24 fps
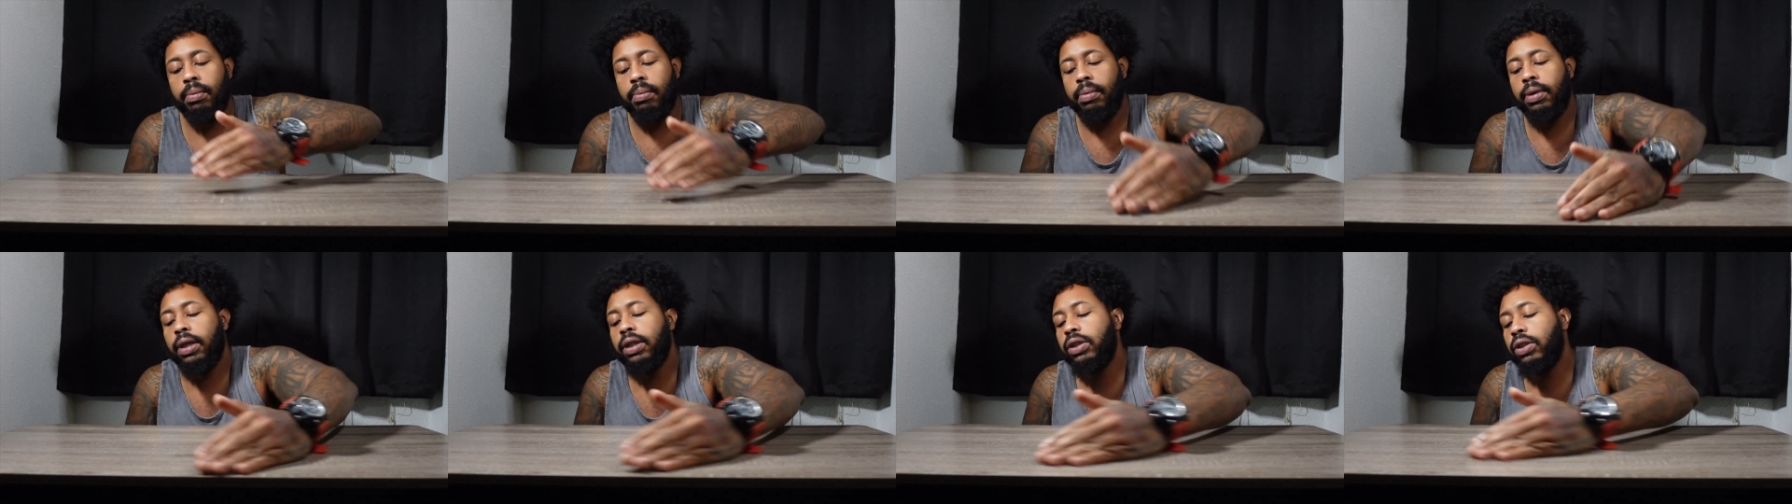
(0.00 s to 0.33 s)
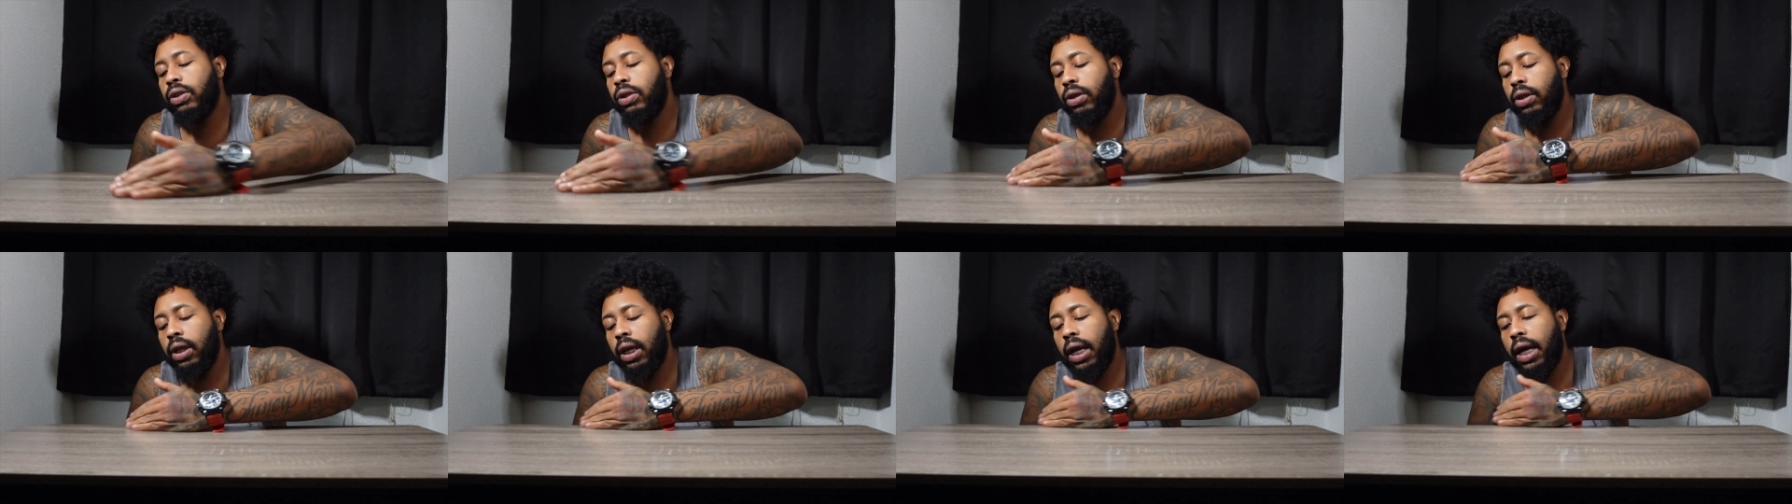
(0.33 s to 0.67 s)
Make
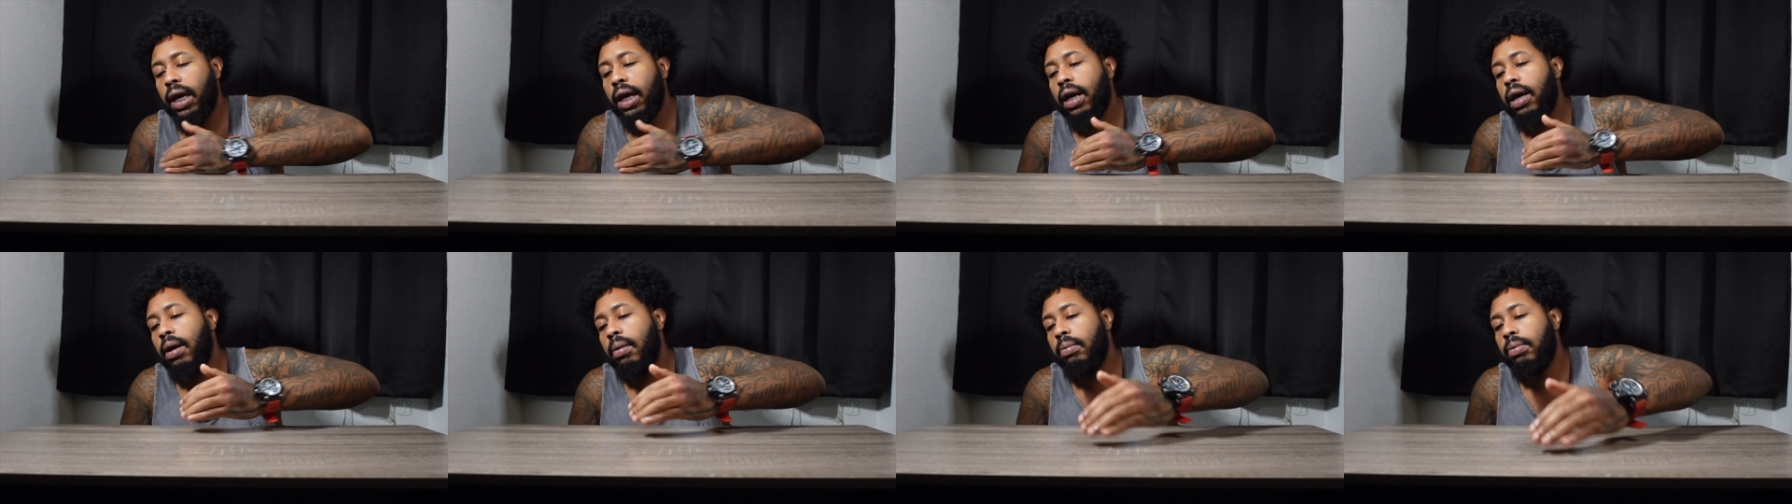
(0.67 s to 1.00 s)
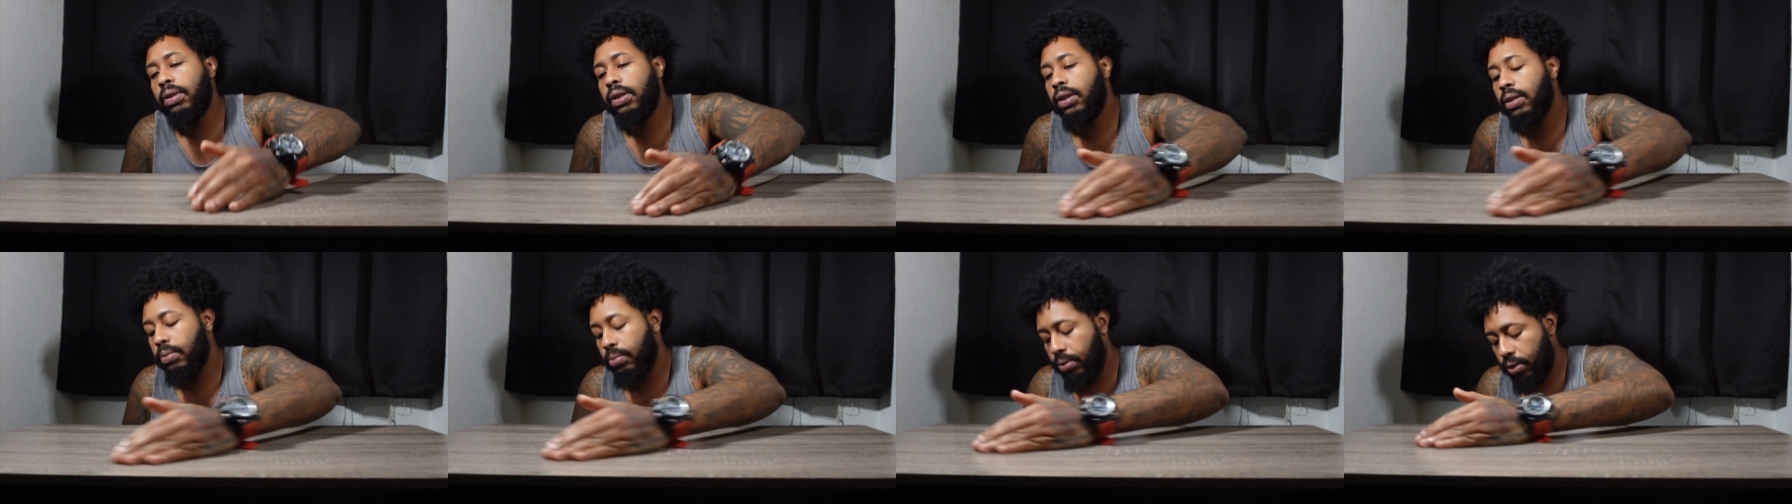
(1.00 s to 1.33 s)
sure you like,
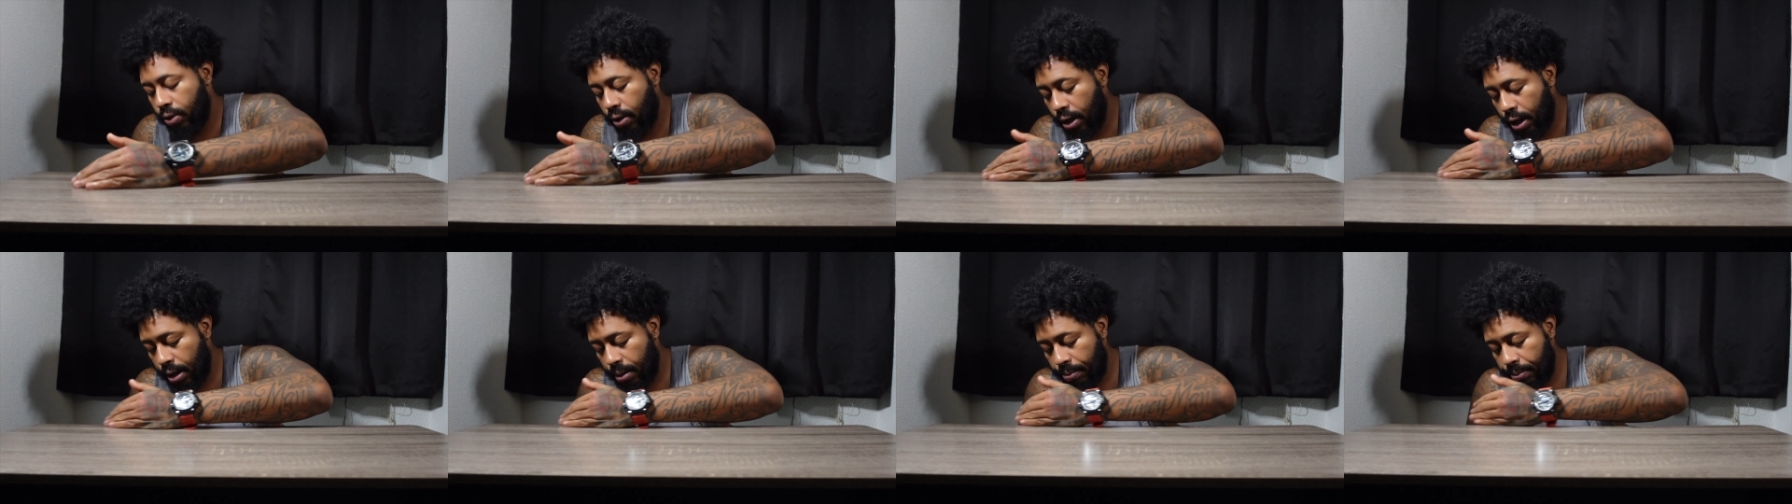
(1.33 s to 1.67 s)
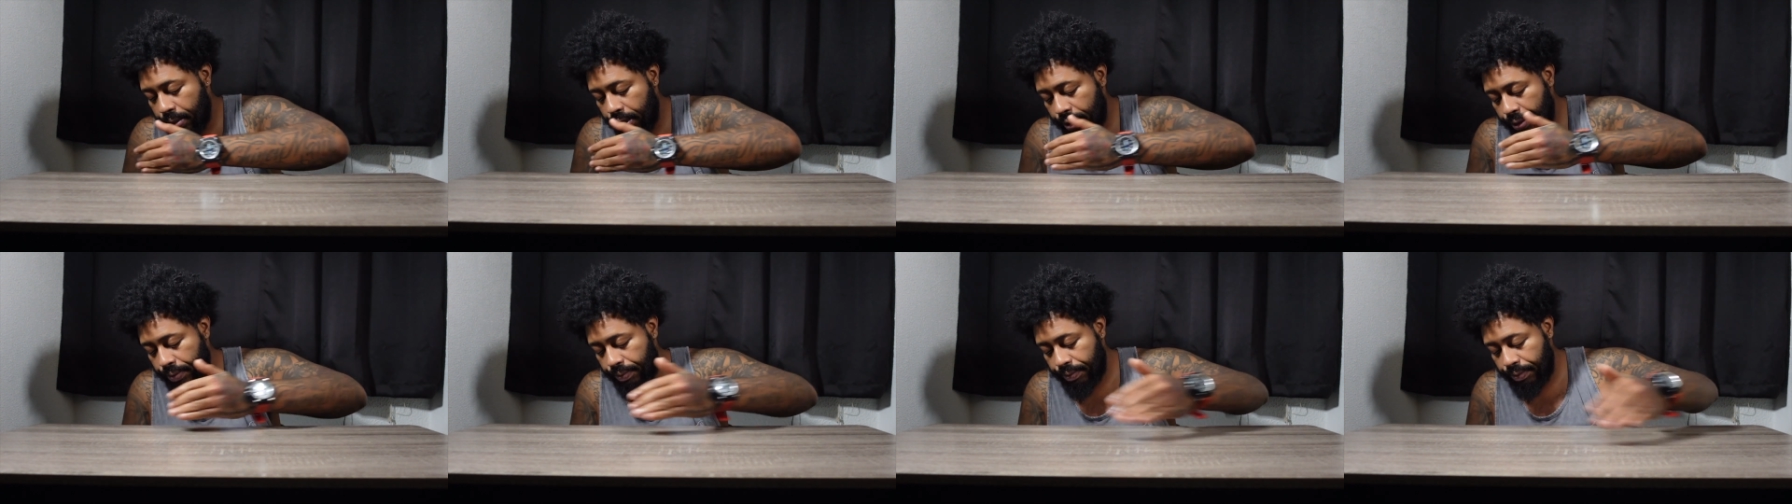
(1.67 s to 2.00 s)
comment, subscribe,
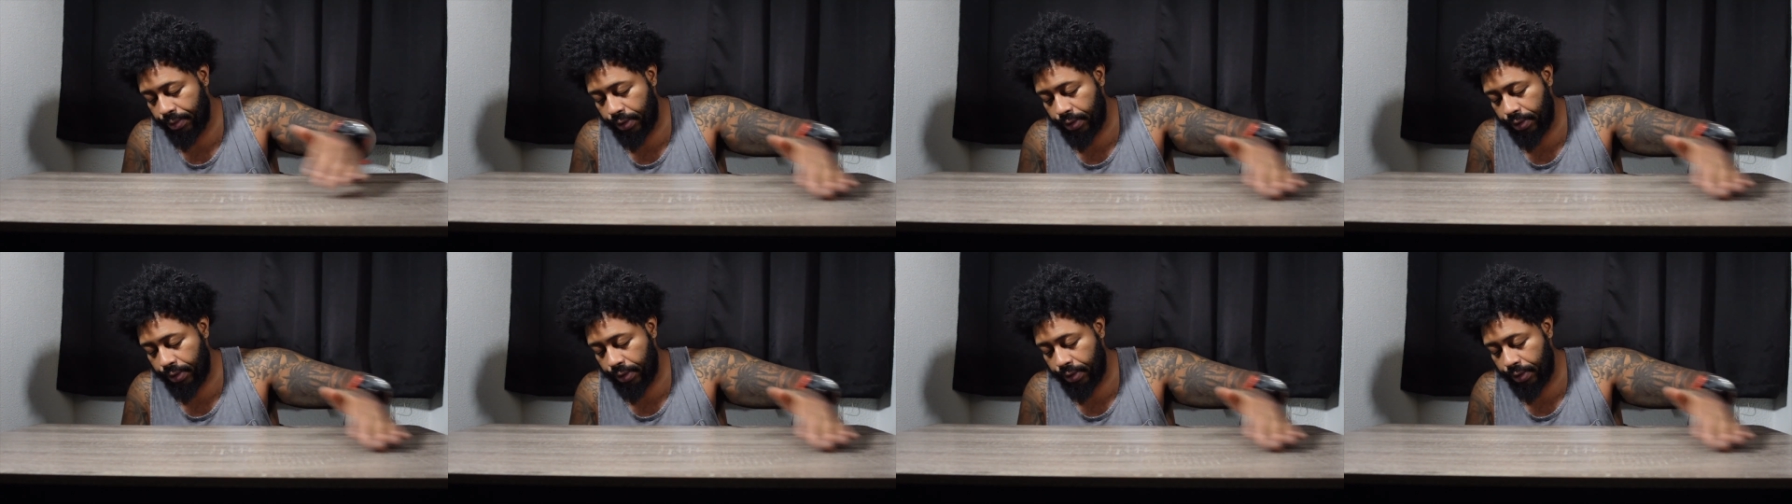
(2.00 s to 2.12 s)
man.